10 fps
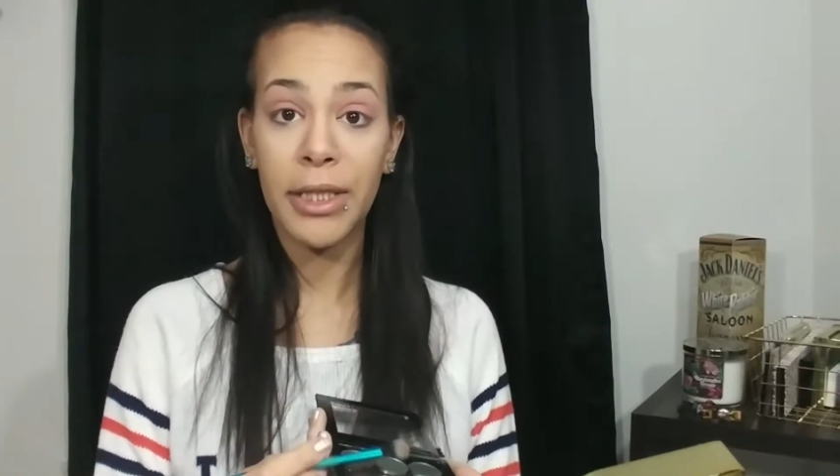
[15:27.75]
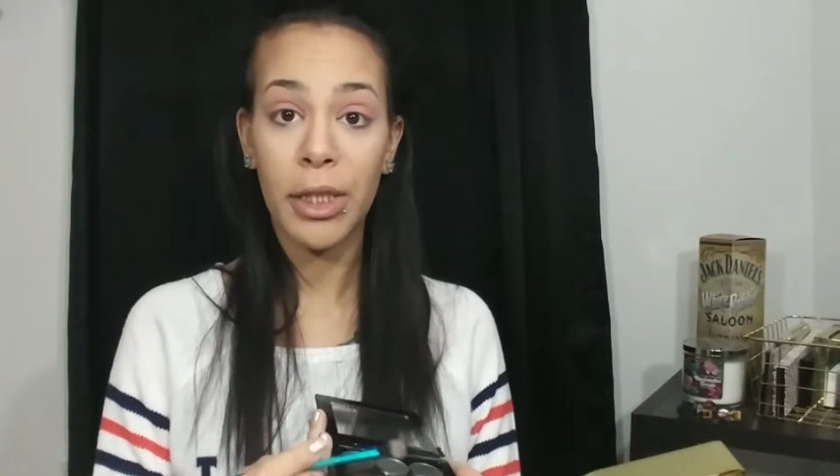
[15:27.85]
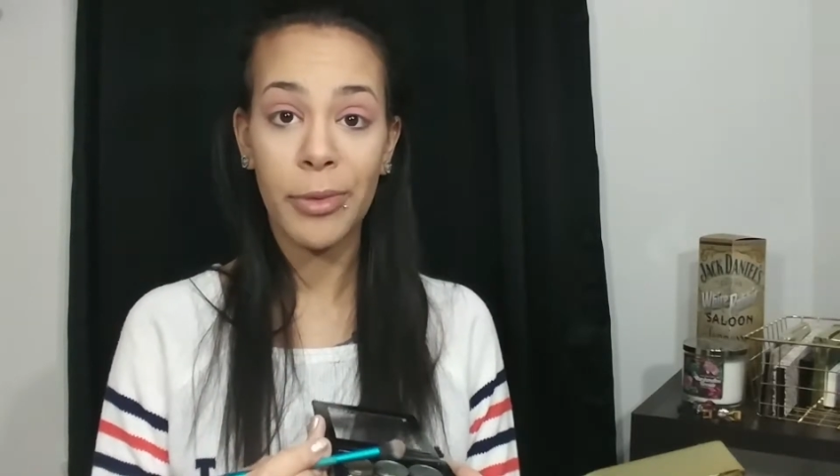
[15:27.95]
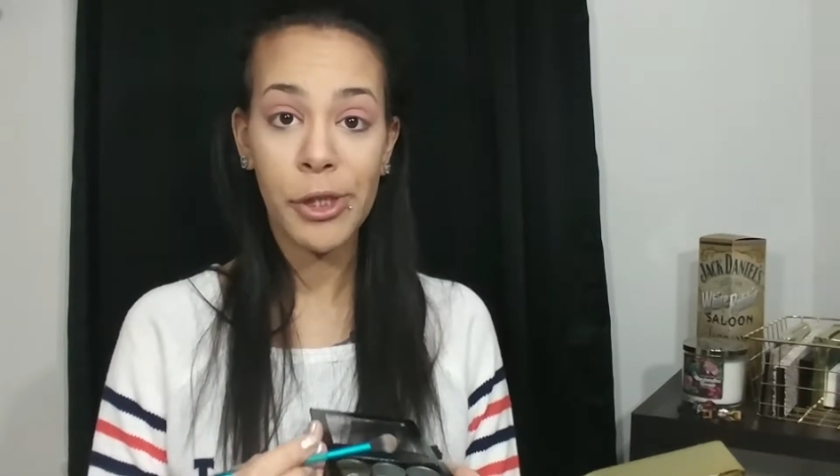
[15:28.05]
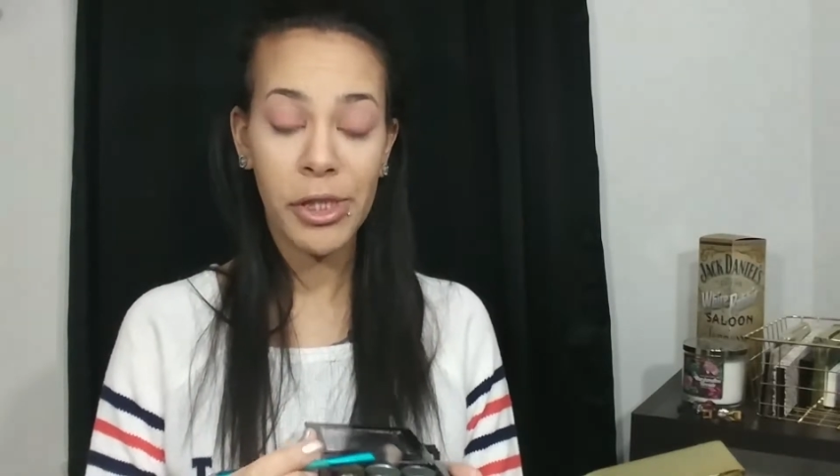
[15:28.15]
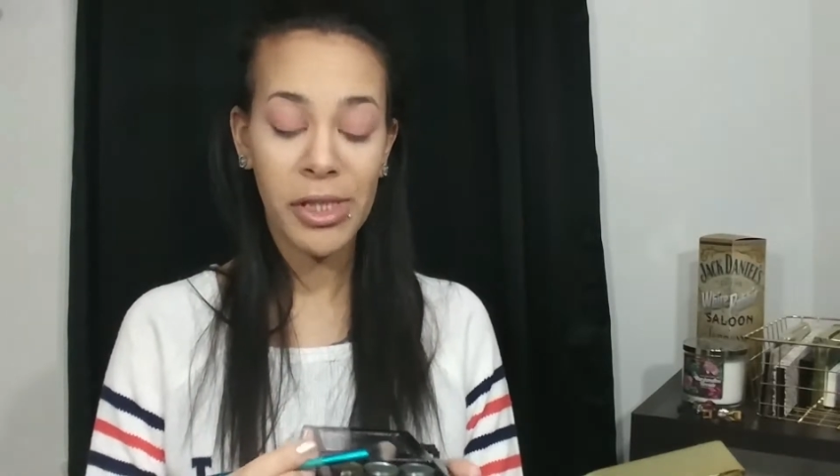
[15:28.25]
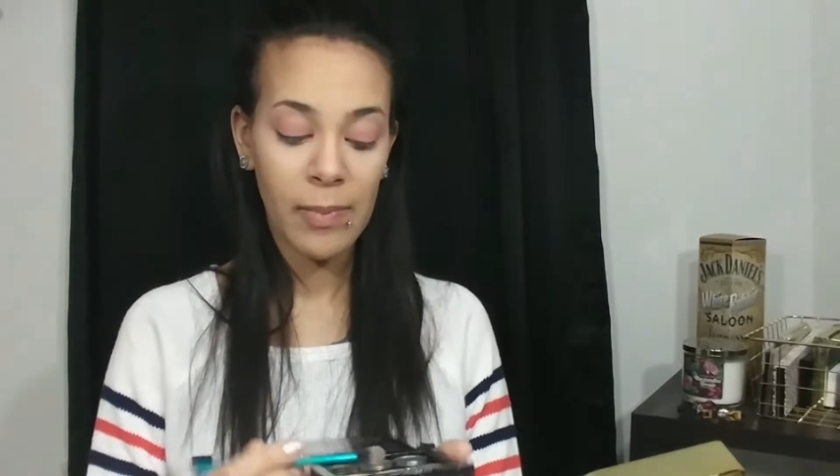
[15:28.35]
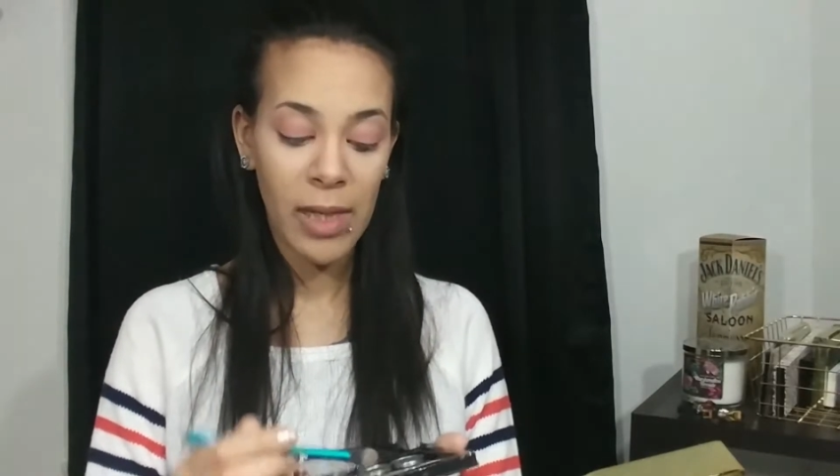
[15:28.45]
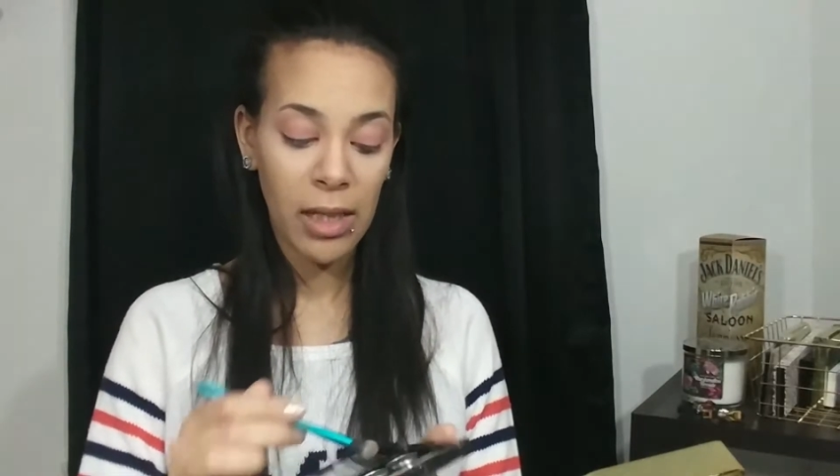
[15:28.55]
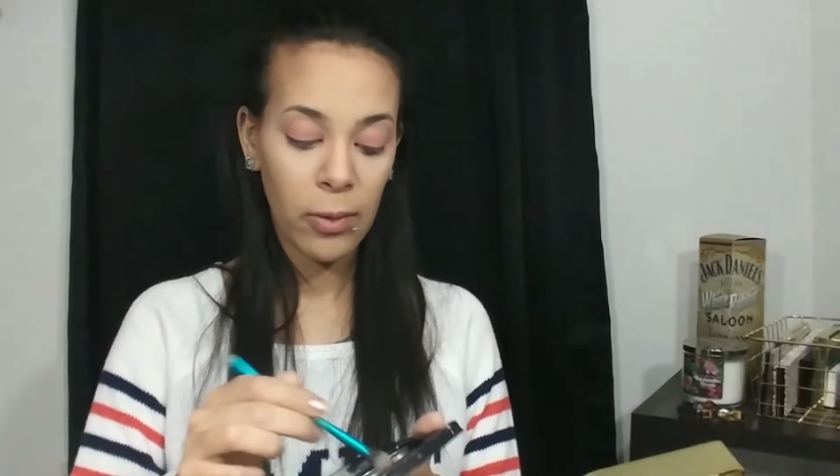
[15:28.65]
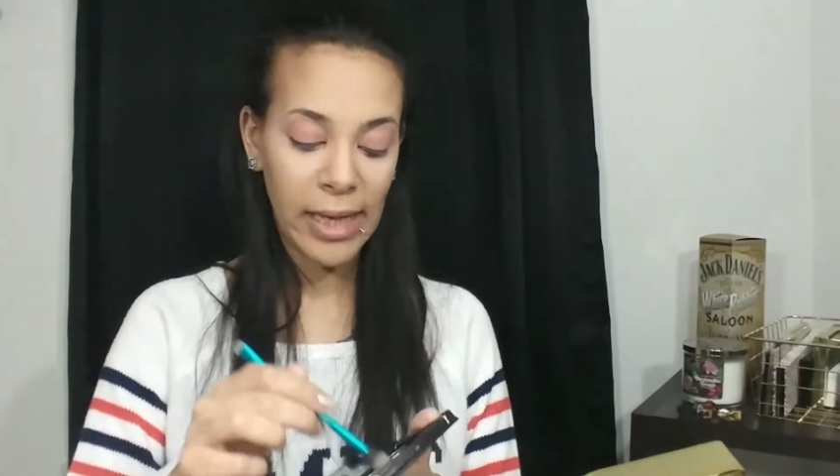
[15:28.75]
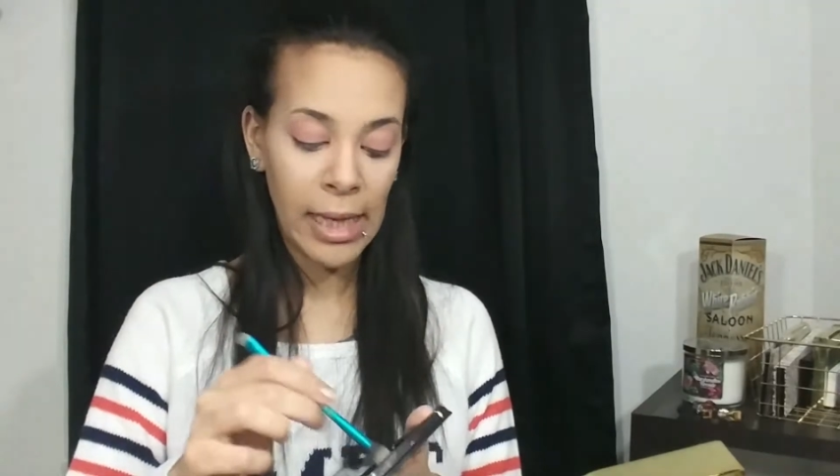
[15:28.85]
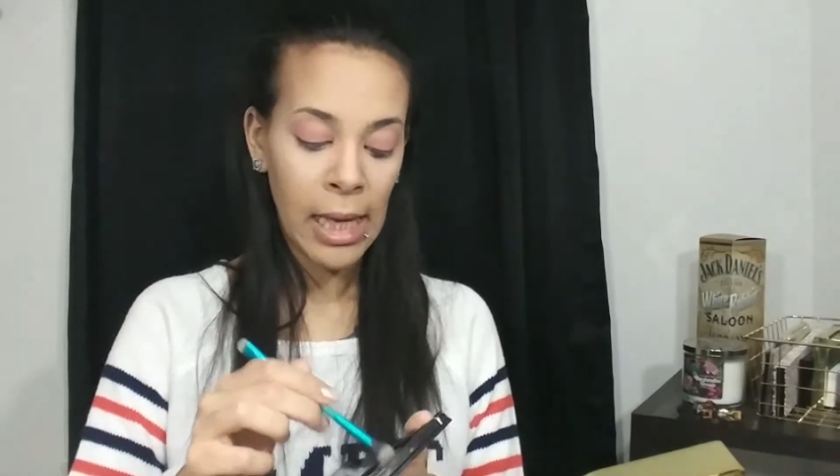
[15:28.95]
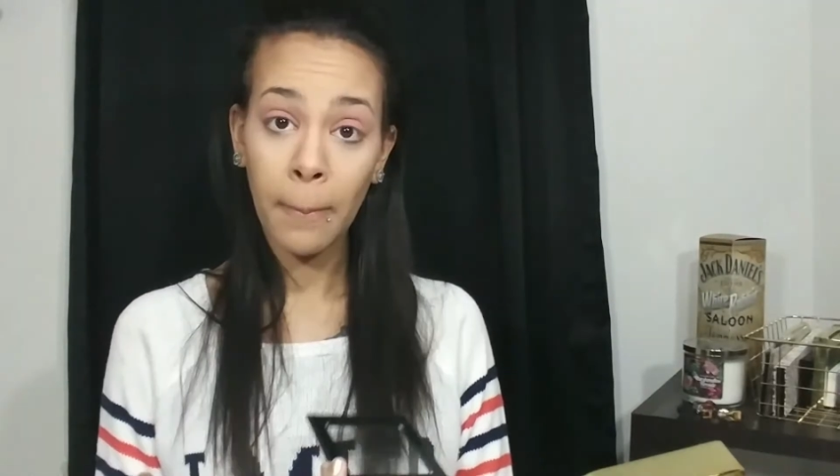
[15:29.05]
their brushes, by the way.